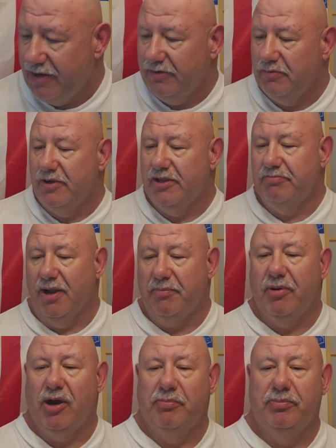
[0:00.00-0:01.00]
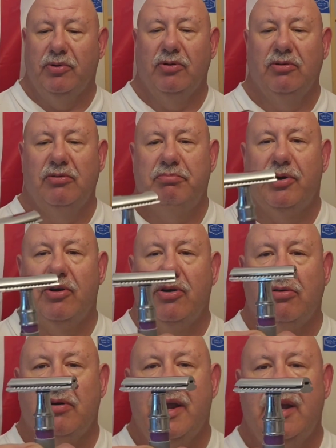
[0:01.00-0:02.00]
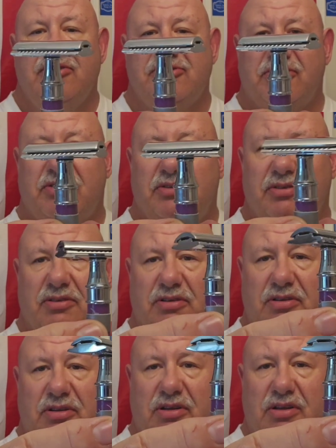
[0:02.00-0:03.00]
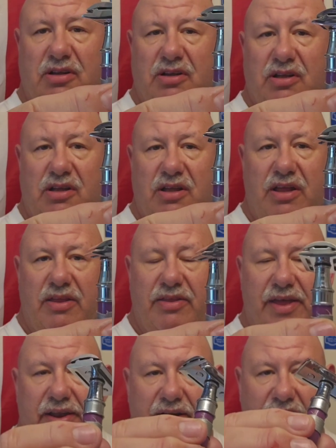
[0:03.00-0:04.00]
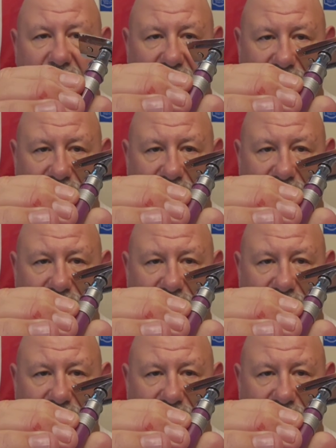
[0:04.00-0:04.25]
shaving with my purple pearl razor that